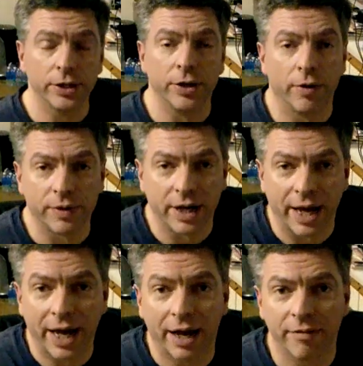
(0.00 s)
on a good note, that
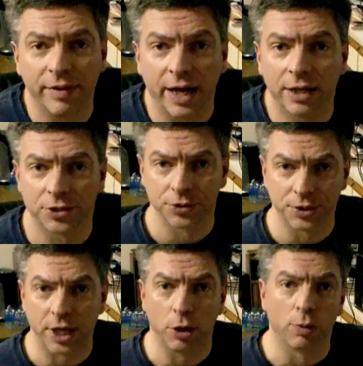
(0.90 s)
I have the
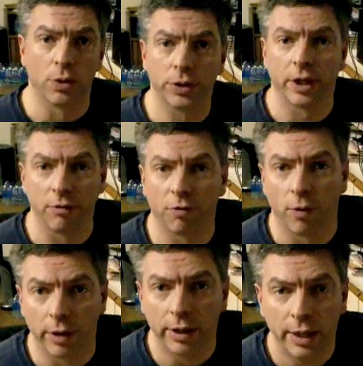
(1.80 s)
answers that you were looking
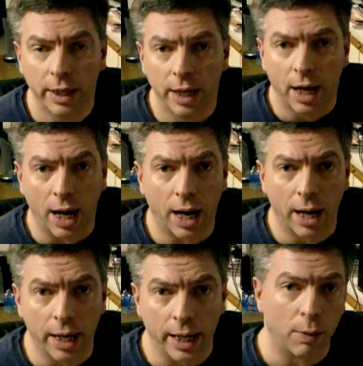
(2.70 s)
for.
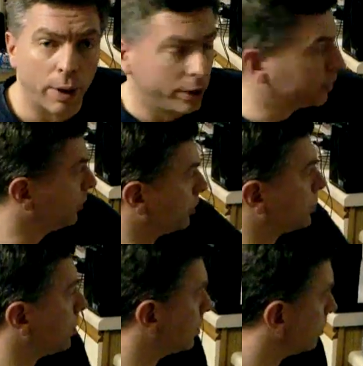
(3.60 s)
And I want you
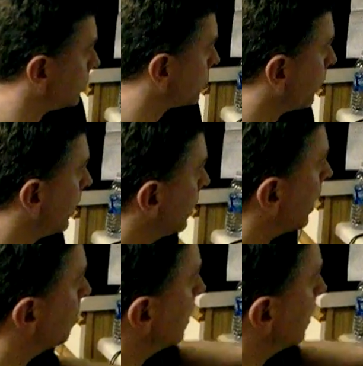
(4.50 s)
to turn to the screen.